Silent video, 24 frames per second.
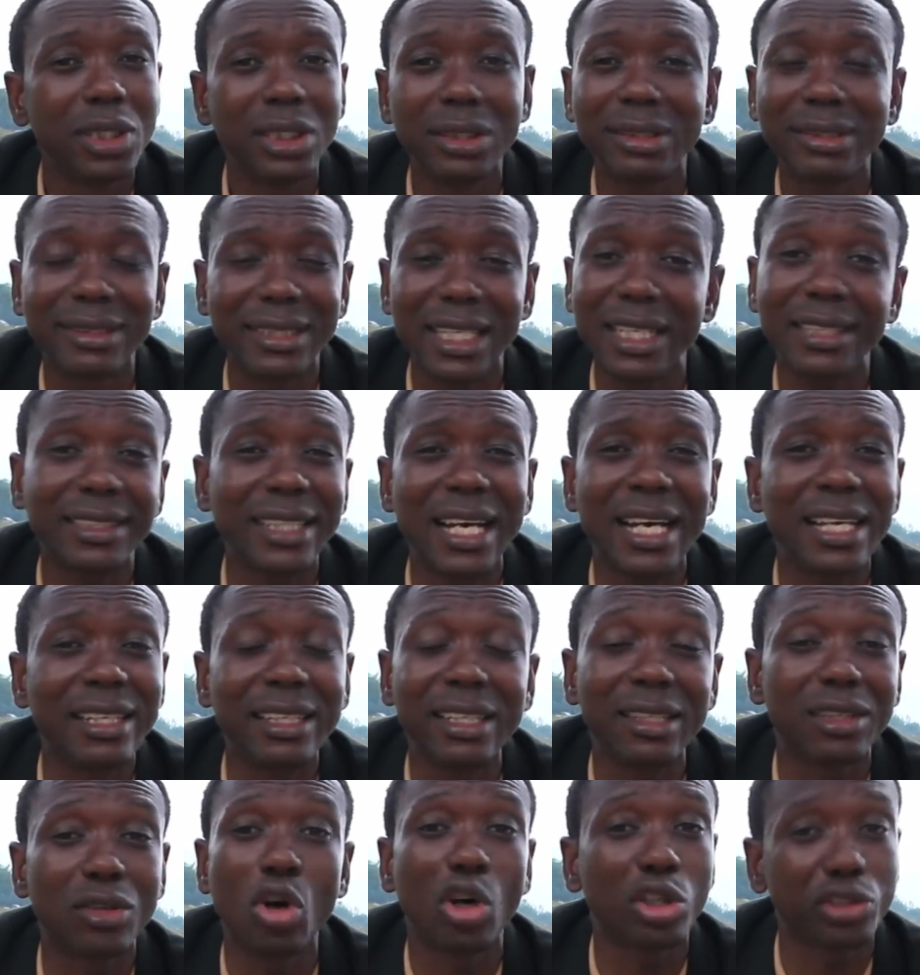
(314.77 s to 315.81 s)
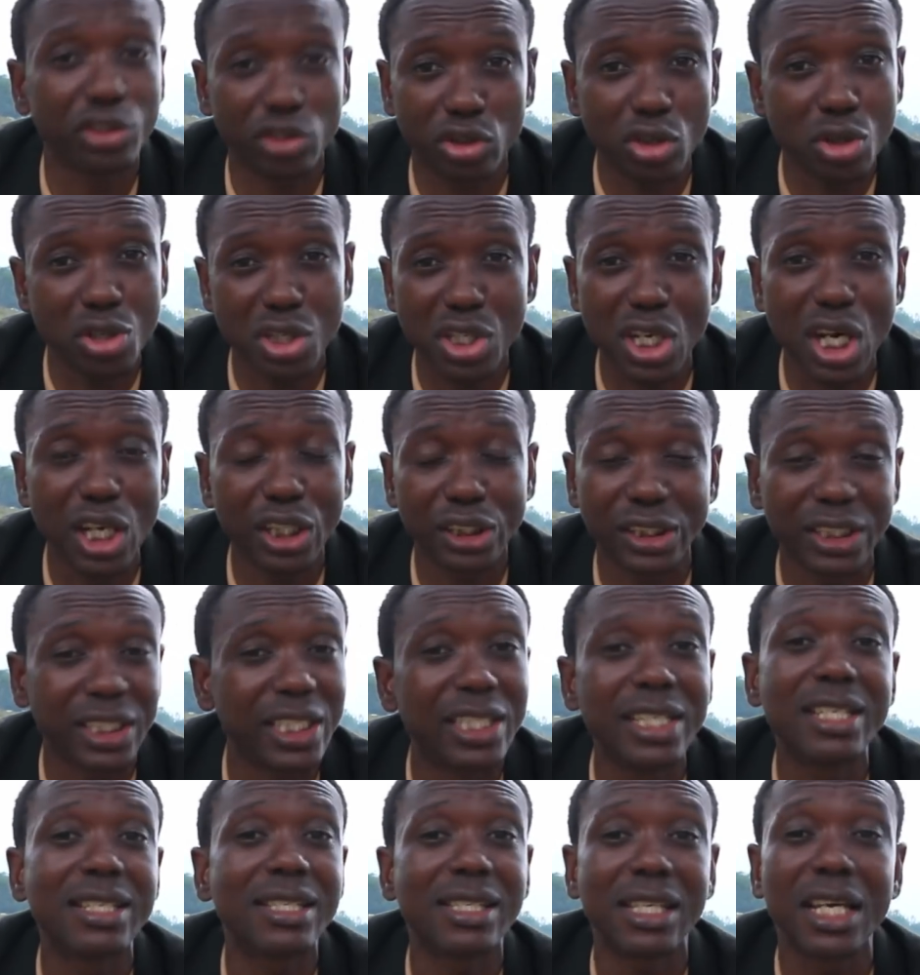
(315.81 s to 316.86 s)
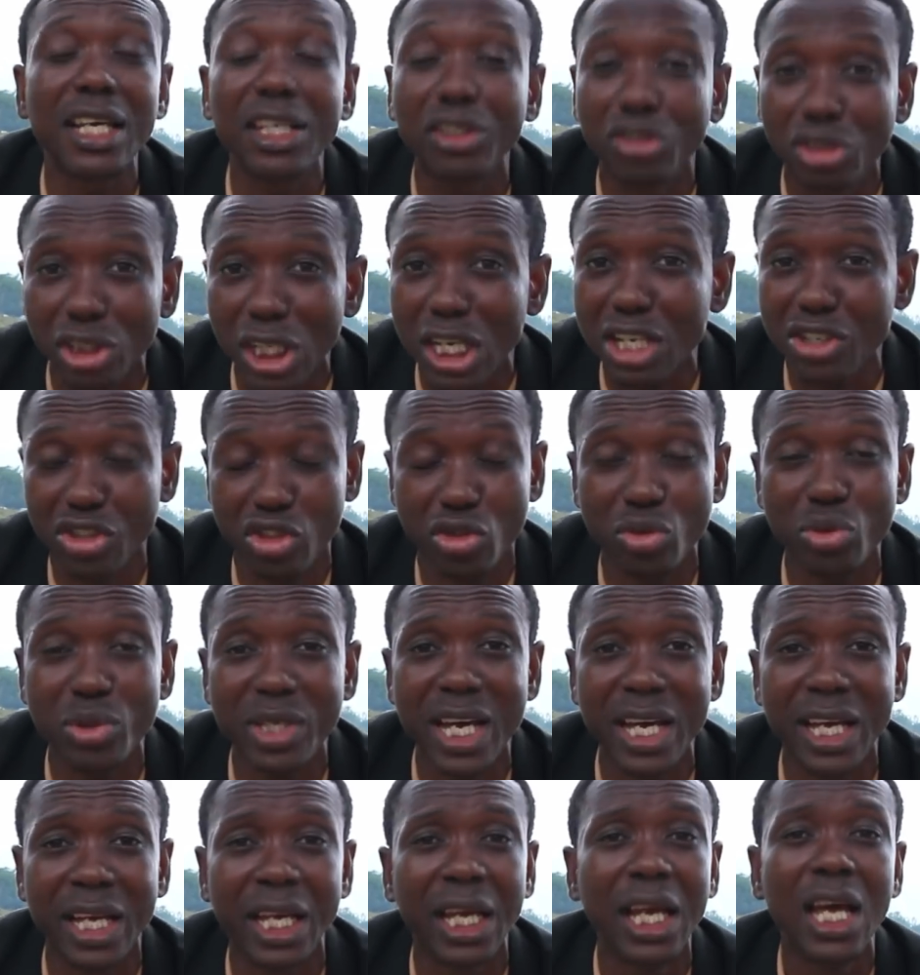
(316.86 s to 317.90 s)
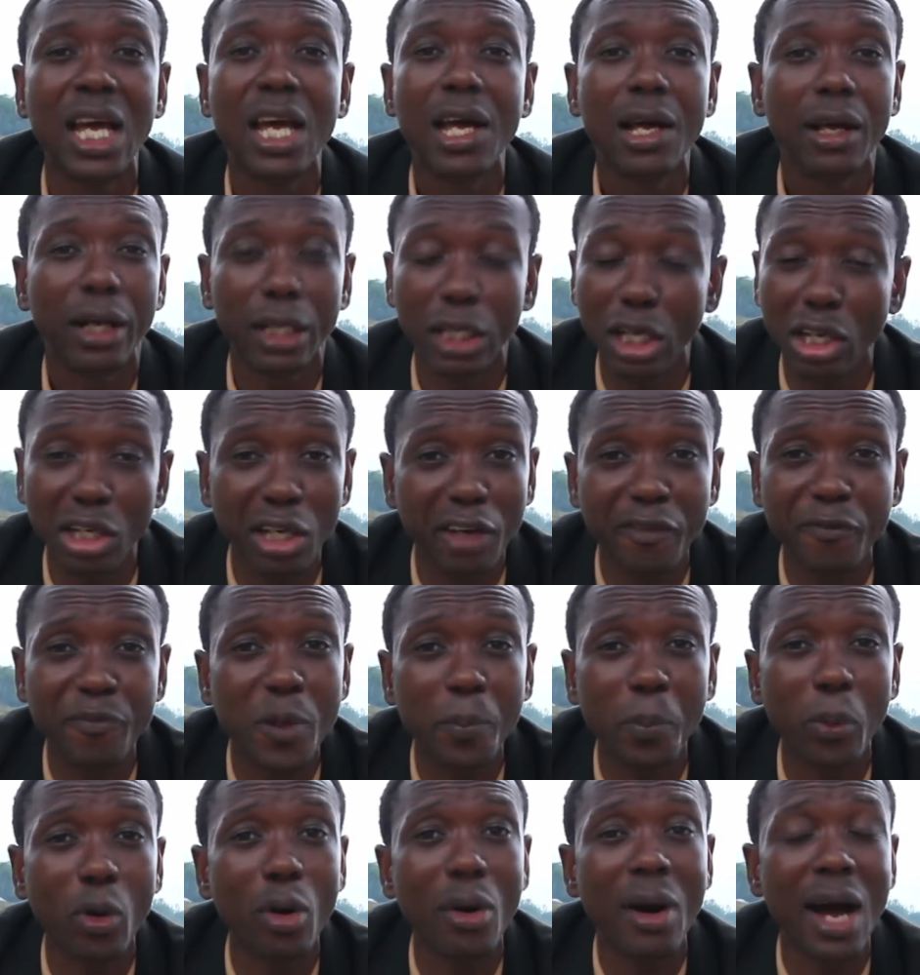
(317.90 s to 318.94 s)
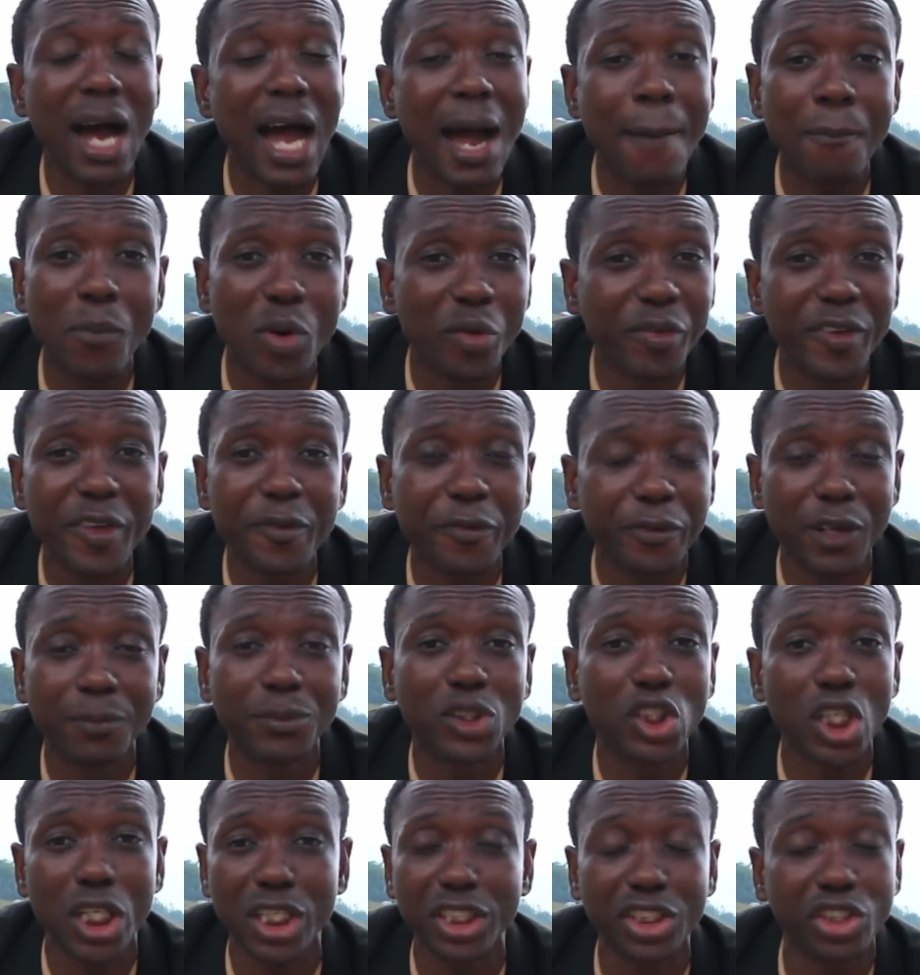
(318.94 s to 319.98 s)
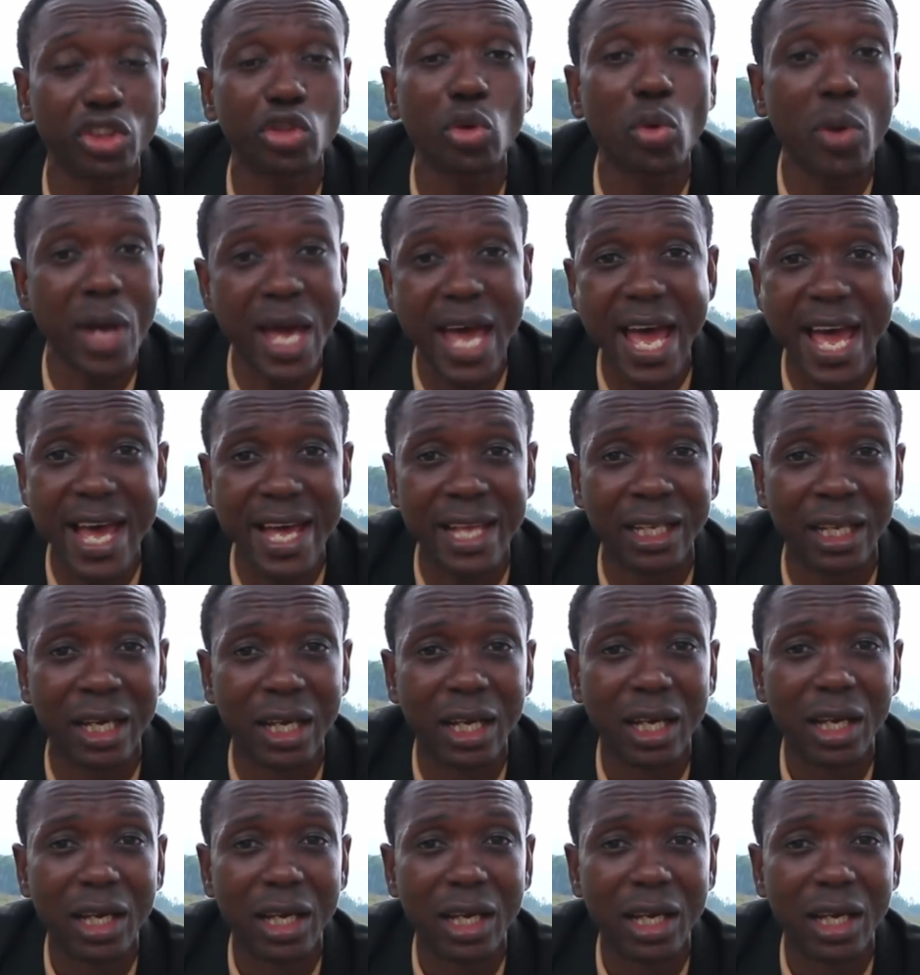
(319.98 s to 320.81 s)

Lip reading: Satan goes to church. He is in church today. A lot of people are moving from church to hell.